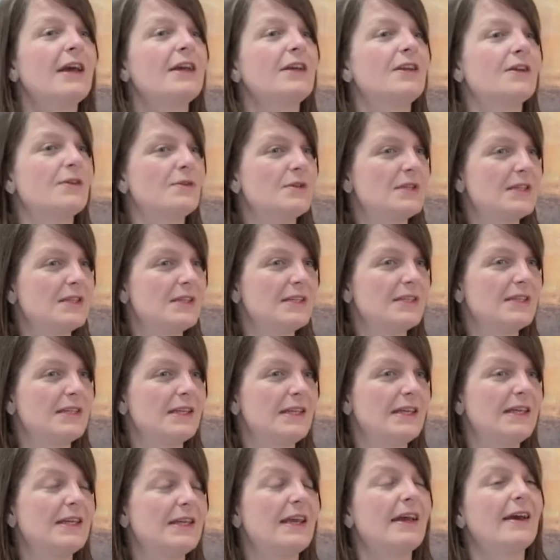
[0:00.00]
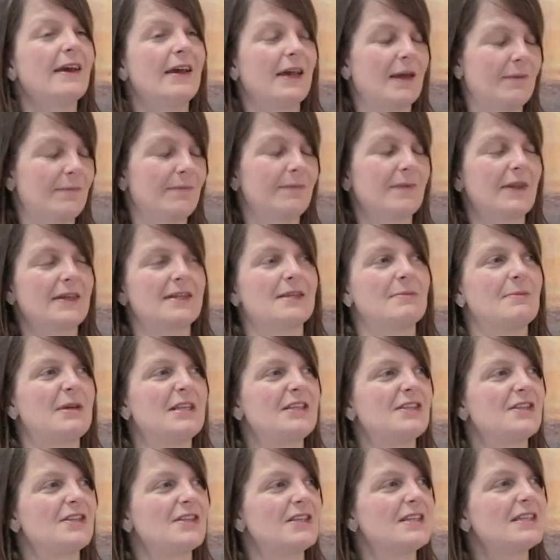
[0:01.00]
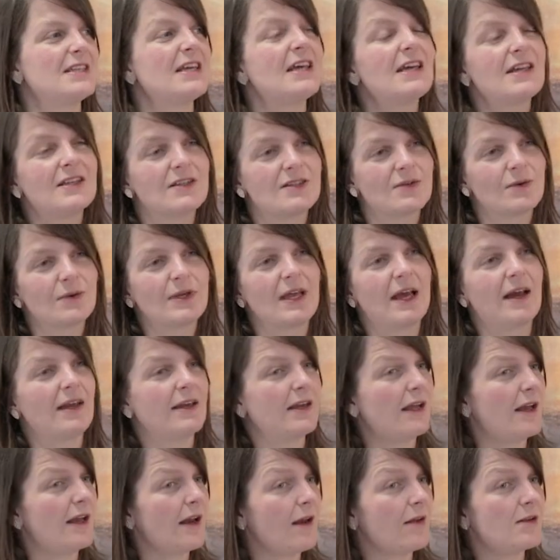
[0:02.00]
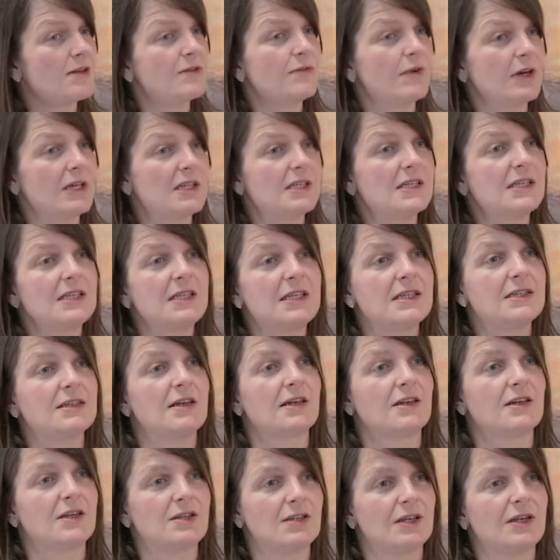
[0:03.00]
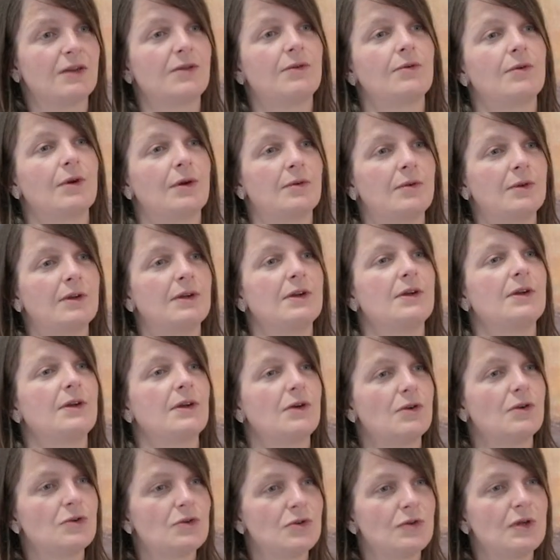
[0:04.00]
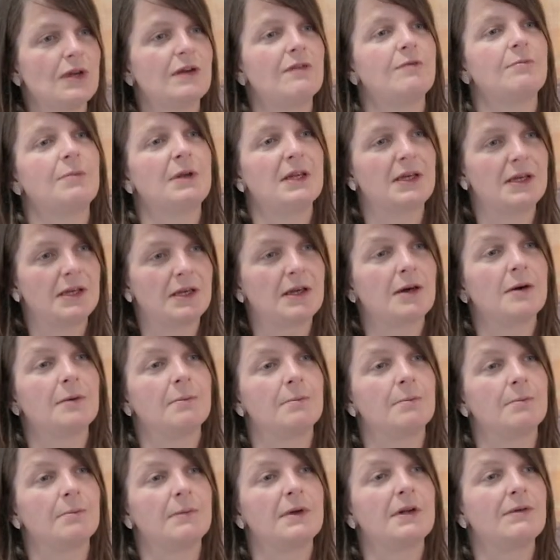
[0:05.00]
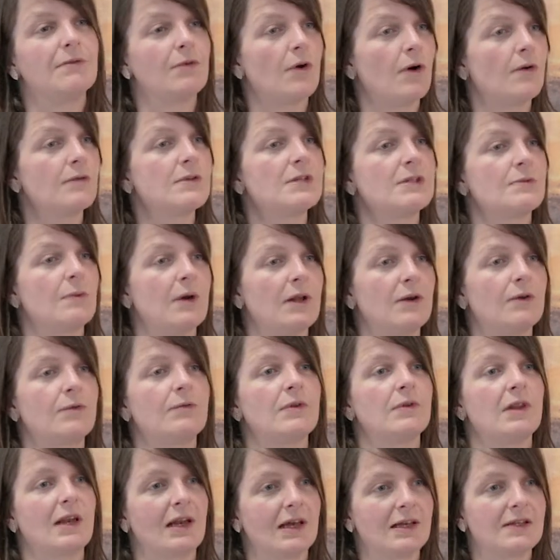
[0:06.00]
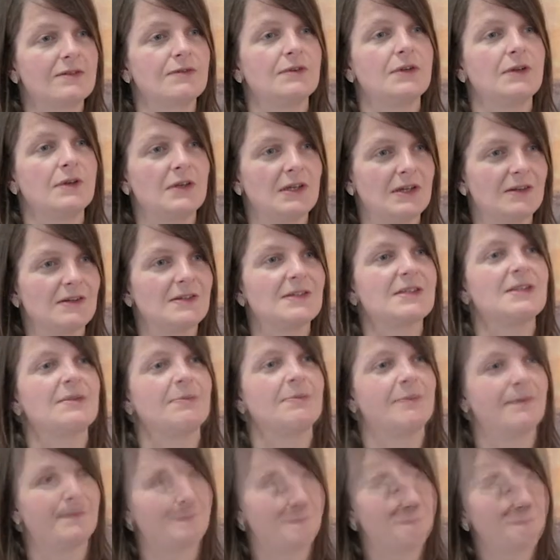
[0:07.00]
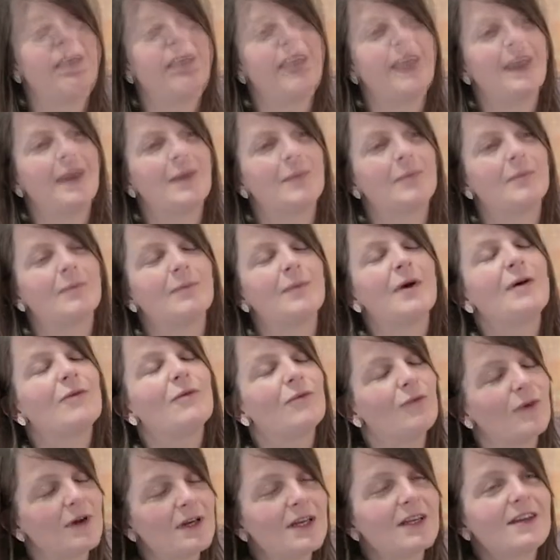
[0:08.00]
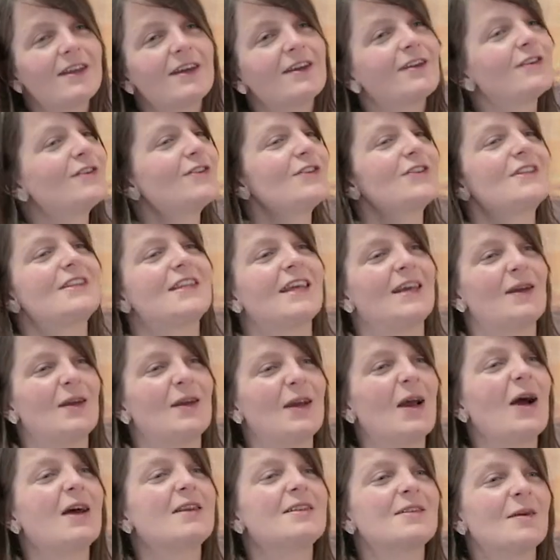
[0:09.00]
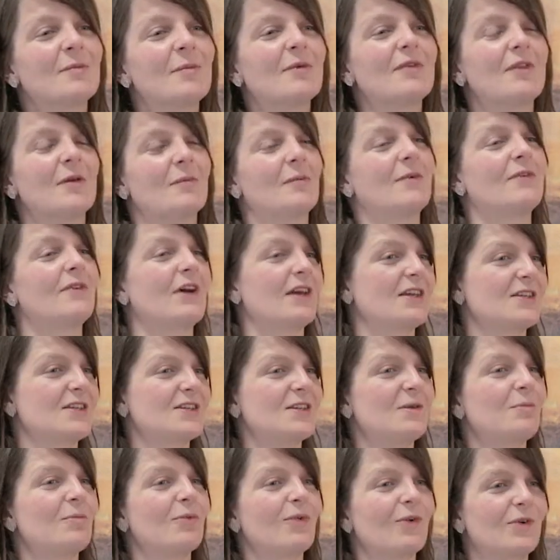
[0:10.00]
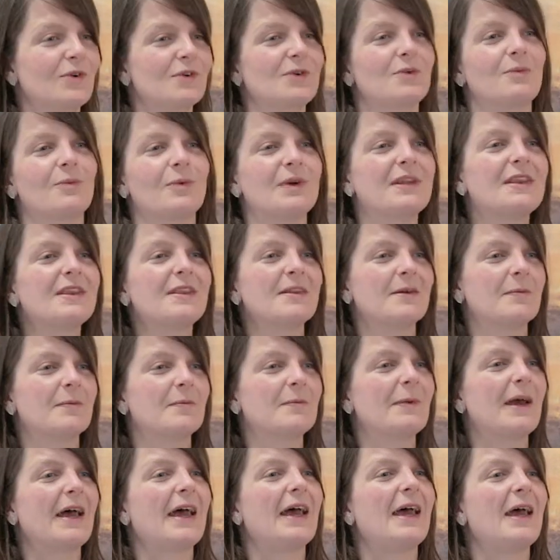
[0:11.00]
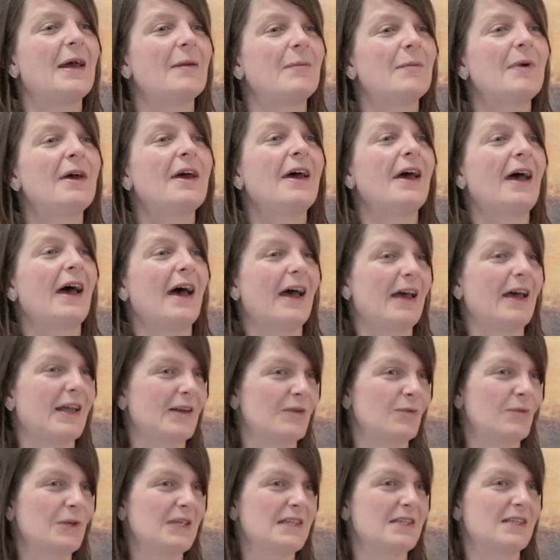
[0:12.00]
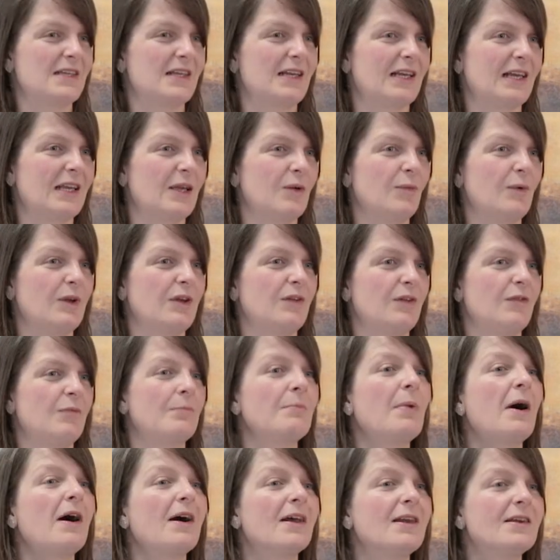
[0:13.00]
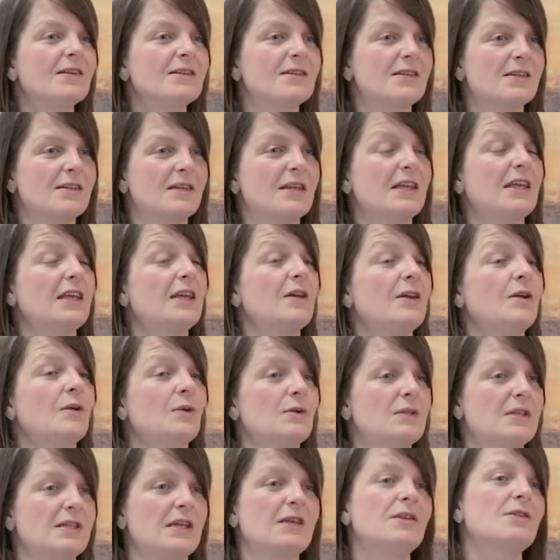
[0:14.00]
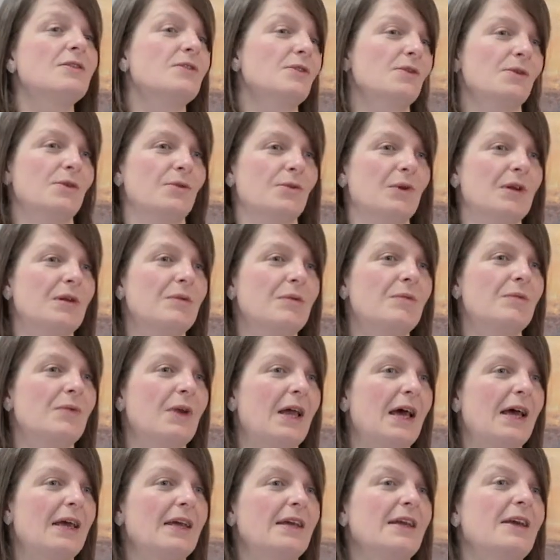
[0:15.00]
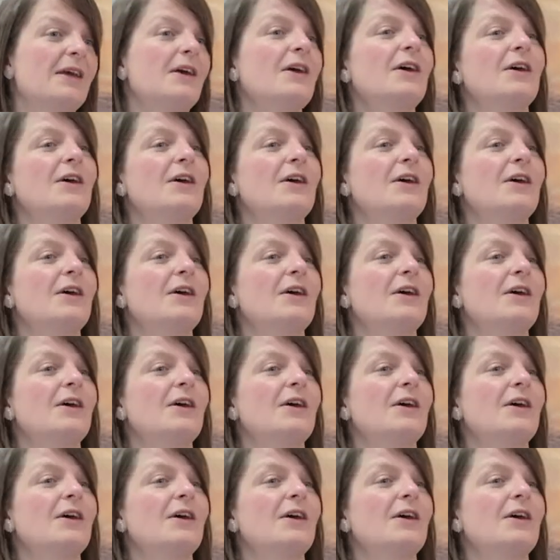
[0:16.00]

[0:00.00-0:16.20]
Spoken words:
UCC, as I mentioned. So yeah, and a lot of ITs actually throughout the country have become involved as well over the last few years. Funny that you should say some of them have actually brought it with them, and recently we've piloted an eco-centre green flag.